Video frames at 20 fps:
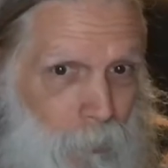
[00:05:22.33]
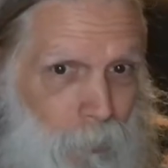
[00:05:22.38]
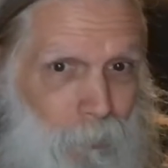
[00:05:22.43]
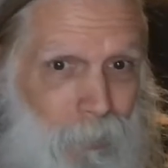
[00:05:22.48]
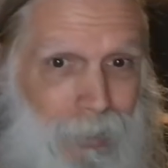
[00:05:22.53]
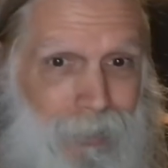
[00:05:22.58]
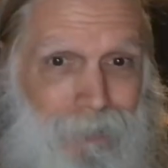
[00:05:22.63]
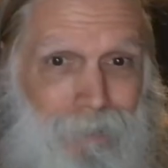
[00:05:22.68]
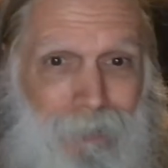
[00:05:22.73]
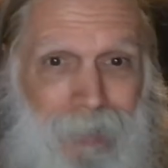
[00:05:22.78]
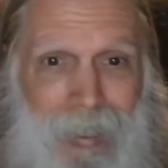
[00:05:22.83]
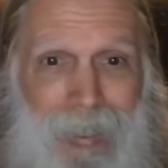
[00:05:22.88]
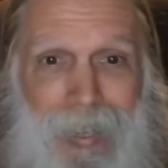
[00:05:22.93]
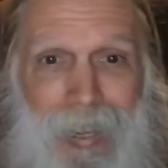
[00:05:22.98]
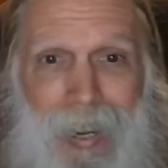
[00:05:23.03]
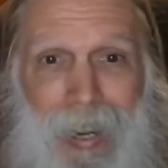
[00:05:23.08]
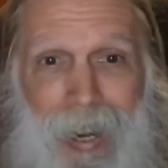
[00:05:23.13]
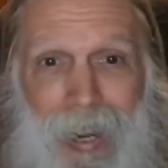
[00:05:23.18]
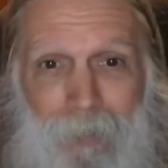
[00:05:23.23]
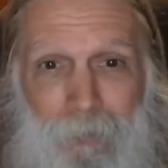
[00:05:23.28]
Well,
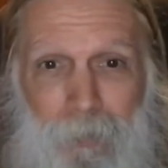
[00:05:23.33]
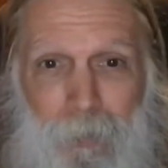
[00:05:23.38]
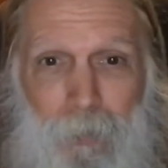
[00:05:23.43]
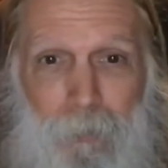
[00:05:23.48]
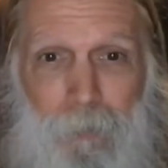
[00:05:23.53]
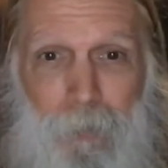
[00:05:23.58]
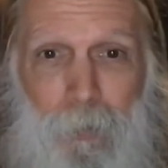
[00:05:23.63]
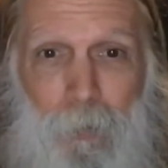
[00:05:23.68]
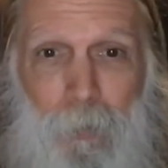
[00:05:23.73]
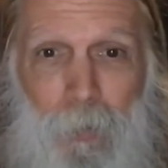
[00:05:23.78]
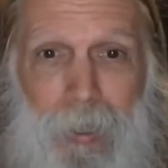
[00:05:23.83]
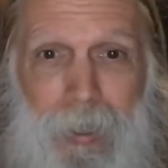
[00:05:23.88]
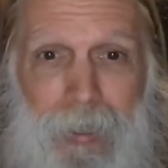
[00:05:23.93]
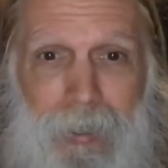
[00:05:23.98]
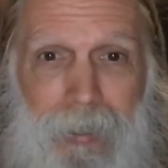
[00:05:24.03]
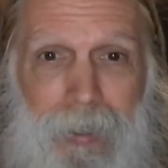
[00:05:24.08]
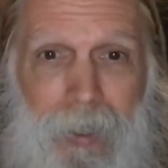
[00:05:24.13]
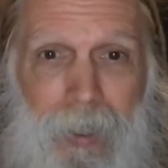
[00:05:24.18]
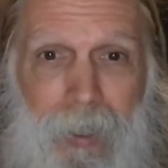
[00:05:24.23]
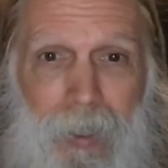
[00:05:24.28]
after a few
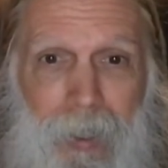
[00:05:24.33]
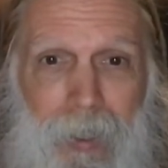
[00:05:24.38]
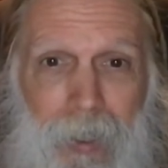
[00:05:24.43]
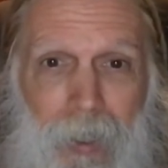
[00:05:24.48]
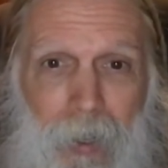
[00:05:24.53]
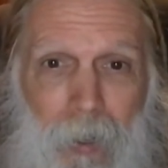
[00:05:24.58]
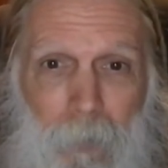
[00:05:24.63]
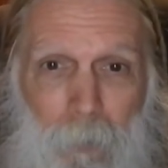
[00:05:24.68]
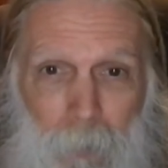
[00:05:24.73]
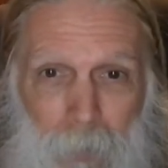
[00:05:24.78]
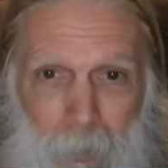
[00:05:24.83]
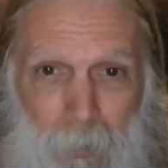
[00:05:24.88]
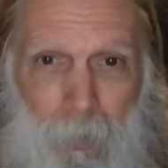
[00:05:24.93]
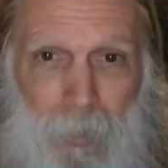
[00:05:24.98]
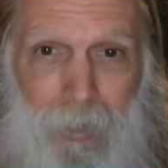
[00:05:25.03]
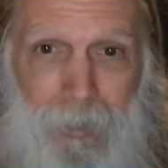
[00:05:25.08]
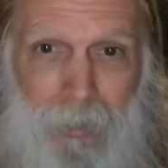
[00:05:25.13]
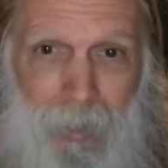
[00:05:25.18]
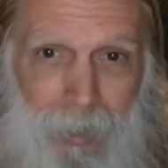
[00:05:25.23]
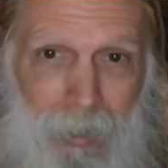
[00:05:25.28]
weeks,
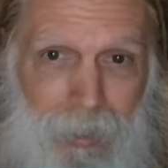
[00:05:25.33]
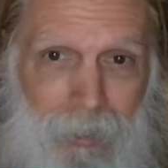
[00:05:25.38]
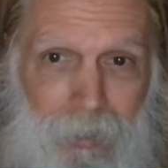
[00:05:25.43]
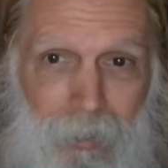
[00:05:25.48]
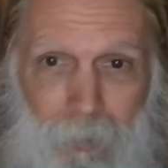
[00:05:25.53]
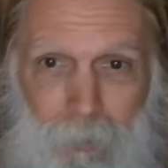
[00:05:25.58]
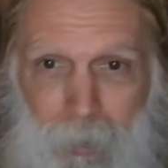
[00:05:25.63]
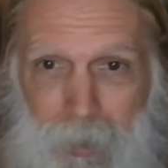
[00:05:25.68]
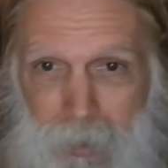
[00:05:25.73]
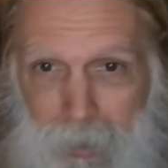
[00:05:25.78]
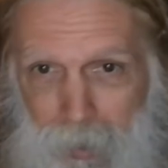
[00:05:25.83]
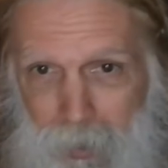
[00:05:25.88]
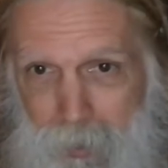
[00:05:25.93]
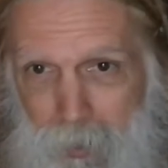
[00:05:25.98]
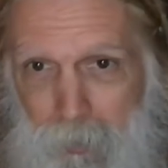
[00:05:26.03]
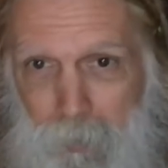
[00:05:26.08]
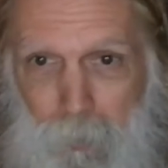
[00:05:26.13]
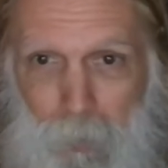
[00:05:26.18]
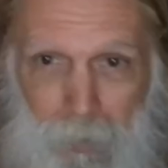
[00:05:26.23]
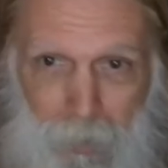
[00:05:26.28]
between getting the results
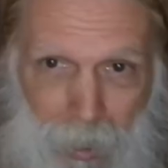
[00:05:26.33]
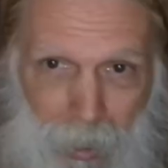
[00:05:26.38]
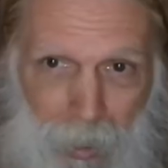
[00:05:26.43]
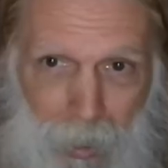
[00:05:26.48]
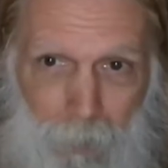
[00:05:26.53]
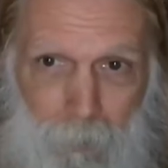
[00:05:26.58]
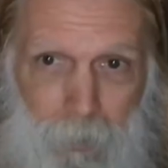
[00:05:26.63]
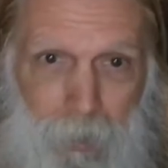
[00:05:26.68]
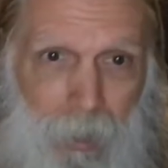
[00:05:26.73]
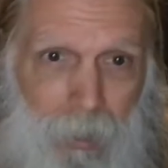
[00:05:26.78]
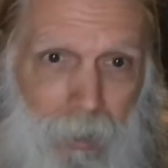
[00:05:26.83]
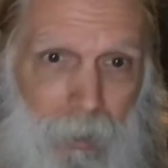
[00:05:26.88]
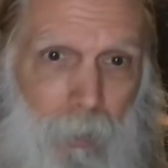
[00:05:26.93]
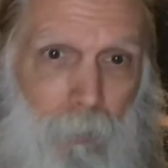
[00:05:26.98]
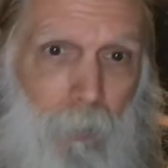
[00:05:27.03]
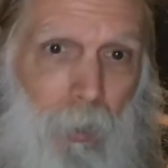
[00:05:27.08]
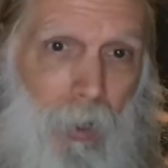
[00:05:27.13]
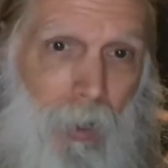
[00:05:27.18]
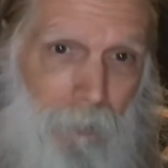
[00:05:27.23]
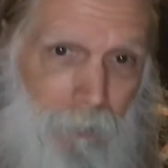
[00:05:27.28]
from the lab, sending
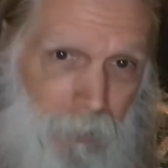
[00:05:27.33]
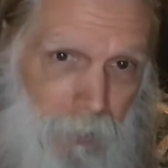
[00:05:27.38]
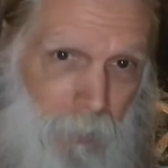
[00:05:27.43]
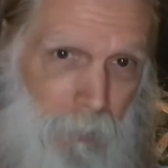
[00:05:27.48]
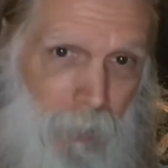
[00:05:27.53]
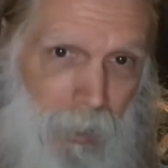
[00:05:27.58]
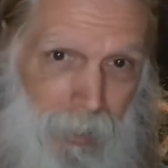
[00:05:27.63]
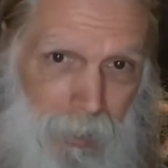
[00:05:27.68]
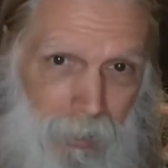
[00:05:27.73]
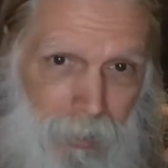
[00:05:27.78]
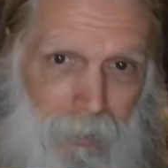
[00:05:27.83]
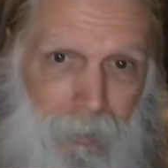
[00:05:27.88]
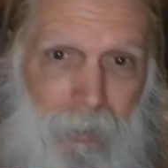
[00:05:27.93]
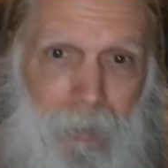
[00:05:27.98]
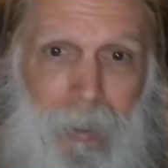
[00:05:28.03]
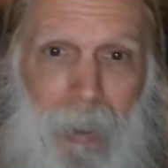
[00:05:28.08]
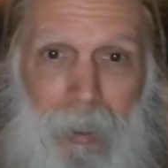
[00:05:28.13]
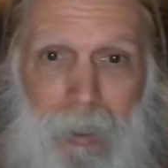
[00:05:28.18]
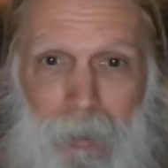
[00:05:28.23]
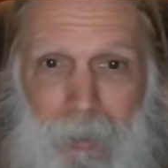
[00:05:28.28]
them off in the mail, and then
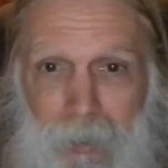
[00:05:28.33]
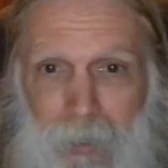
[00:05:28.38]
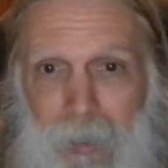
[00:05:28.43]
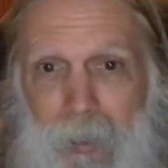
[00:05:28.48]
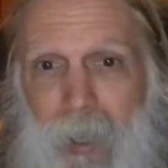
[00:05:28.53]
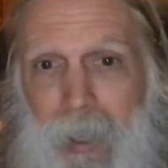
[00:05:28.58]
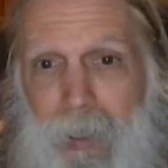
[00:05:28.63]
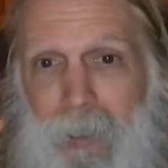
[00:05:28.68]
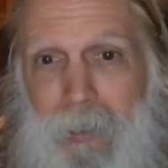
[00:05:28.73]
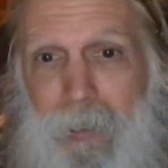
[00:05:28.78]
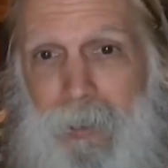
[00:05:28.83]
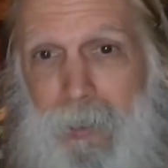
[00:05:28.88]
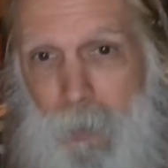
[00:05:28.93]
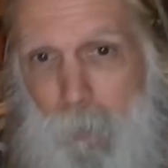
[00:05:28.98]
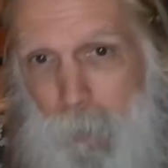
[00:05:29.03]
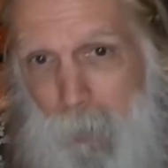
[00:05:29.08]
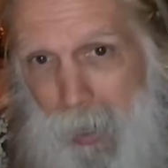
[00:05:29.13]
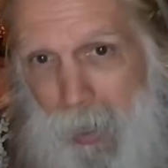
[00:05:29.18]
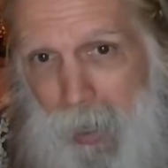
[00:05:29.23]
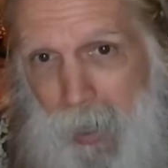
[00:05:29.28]
getting the analysis
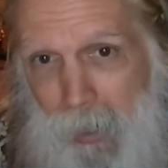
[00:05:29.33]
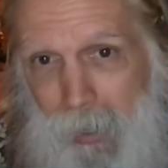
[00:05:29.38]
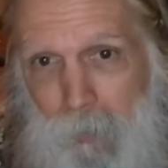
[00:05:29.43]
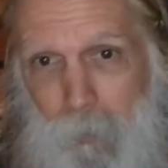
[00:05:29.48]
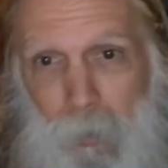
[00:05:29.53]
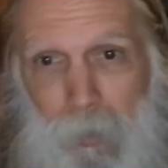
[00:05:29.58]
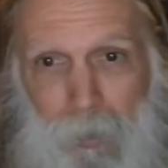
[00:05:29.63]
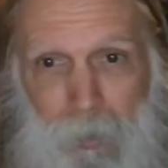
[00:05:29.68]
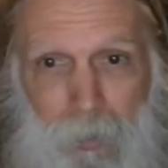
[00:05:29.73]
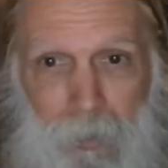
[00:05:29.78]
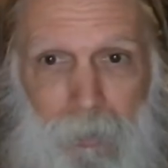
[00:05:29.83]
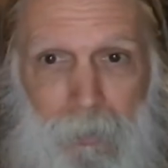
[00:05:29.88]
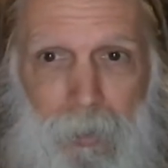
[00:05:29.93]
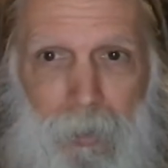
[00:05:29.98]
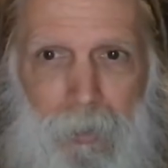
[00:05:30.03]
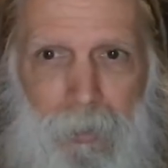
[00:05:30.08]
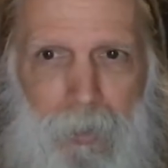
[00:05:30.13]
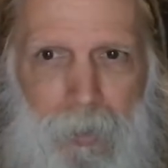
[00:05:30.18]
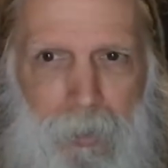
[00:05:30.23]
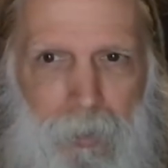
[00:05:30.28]
back, we learned
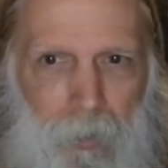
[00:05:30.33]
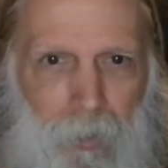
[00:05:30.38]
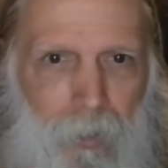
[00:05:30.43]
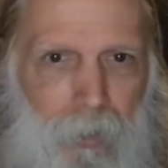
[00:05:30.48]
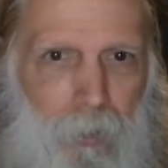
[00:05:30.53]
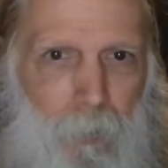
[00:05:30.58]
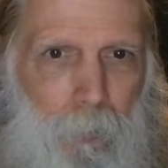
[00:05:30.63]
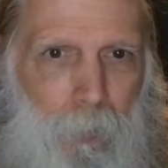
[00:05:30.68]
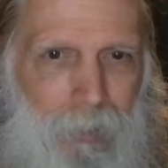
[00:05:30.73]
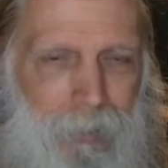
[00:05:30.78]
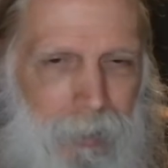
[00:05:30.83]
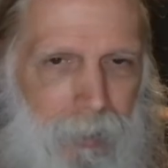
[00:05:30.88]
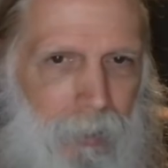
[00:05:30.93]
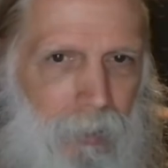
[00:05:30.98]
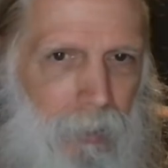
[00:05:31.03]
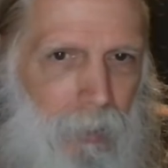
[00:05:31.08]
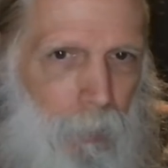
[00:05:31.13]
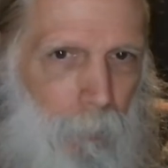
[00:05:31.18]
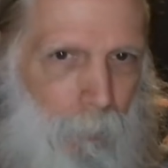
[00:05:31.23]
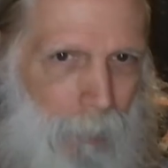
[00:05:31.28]
that this girl's
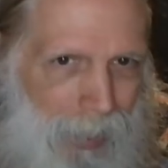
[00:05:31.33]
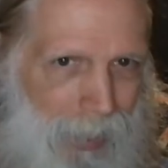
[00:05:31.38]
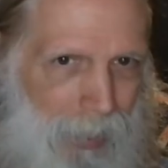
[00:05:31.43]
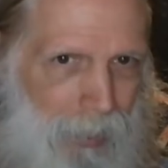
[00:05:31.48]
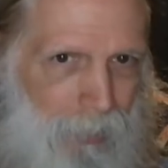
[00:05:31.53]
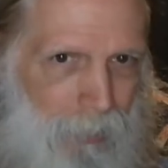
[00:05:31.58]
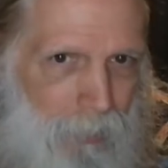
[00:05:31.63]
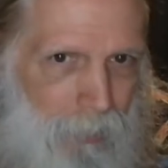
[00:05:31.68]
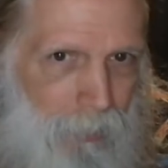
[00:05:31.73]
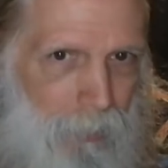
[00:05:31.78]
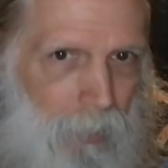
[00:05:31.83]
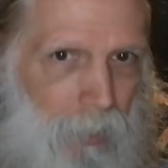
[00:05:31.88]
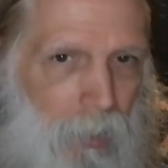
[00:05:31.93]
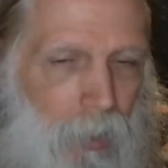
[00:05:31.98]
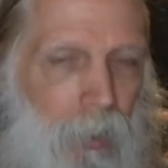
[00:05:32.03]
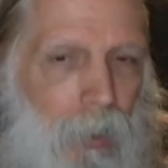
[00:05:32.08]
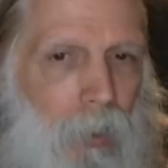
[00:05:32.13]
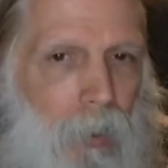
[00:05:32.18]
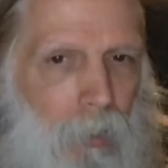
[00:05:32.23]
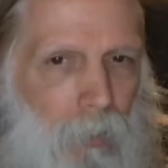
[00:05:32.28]
particular pattern
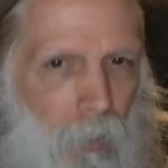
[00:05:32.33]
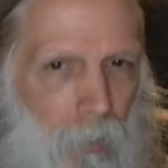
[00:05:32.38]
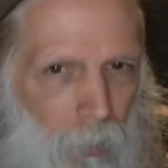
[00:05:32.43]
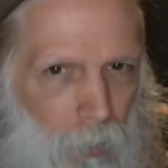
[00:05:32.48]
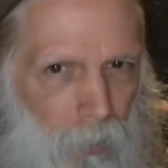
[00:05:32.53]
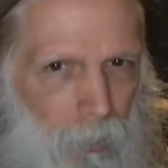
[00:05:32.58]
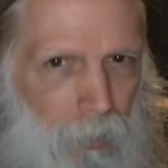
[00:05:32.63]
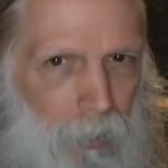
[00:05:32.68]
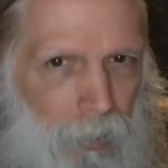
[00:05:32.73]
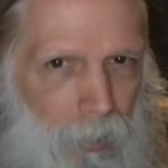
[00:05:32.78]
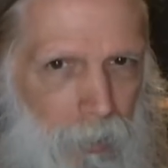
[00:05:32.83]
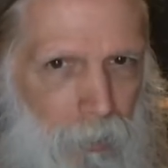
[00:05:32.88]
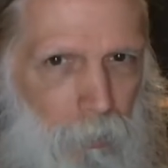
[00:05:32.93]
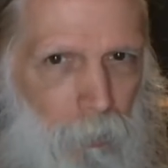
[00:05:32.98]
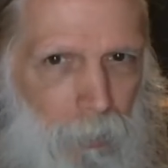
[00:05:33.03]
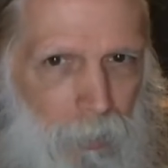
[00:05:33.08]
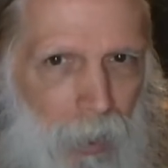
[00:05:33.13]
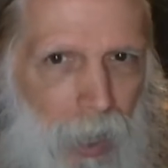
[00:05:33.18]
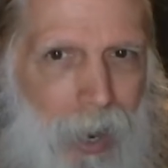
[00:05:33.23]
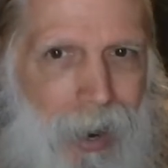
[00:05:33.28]
correlated
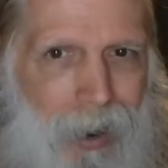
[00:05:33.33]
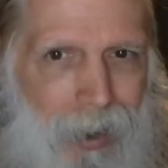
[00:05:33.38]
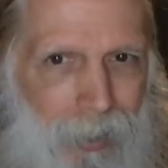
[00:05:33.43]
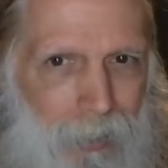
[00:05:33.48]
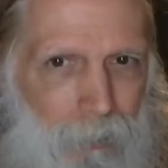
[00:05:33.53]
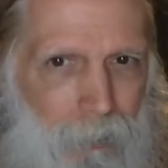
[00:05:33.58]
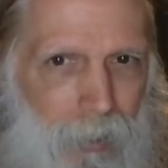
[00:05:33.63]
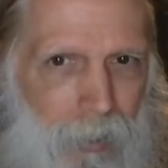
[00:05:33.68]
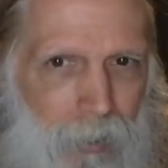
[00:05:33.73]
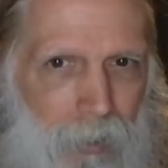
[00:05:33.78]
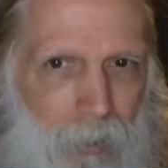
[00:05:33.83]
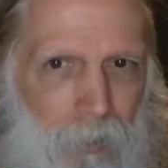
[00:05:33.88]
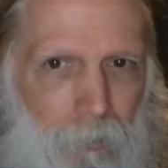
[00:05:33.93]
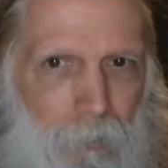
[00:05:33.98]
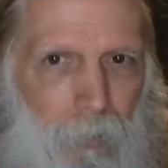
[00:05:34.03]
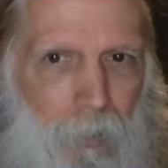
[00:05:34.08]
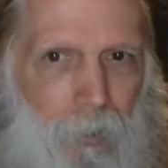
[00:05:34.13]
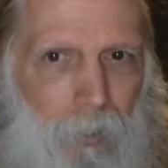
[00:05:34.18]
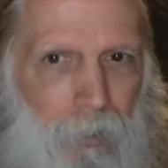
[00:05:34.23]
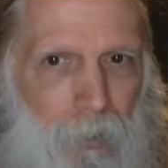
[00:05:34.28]
with a high risk
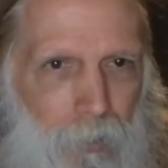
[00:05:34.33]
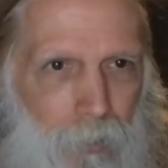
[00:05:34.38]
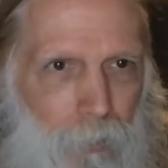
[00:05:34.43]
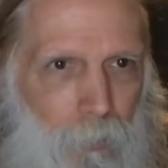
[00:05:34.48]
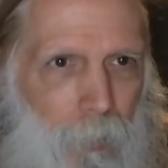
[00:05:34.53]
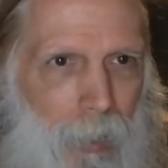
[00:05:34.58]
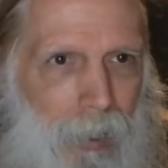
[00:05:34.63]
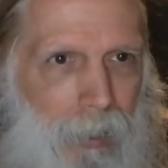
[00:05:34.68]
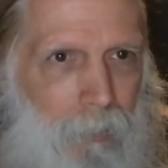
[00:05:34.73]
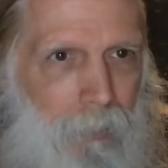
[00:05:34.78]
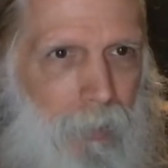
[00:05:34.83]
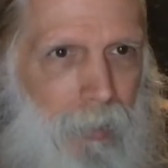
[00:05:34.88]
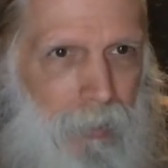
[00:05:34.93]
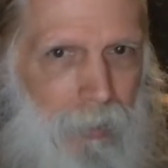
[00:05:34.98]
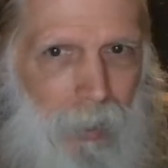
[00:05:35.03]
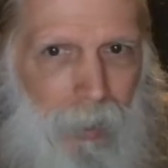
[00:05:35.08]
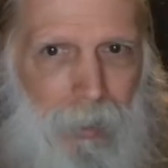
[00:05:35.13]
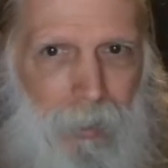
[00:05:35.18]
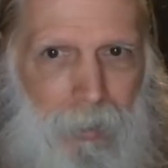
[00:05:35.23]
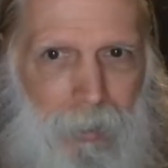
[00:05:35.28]
for acute
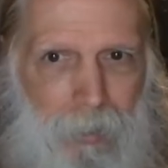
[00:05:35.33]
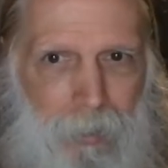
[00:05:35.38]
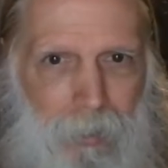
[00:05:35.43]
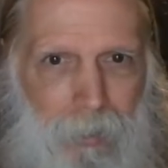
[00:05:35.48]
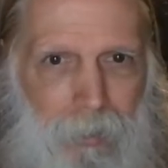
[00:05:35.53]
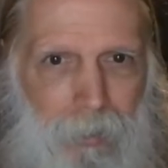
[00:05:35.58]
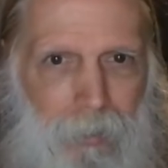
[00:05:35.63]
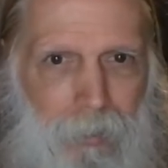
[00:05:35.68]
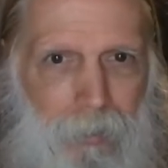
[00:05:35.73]
pancreatitis.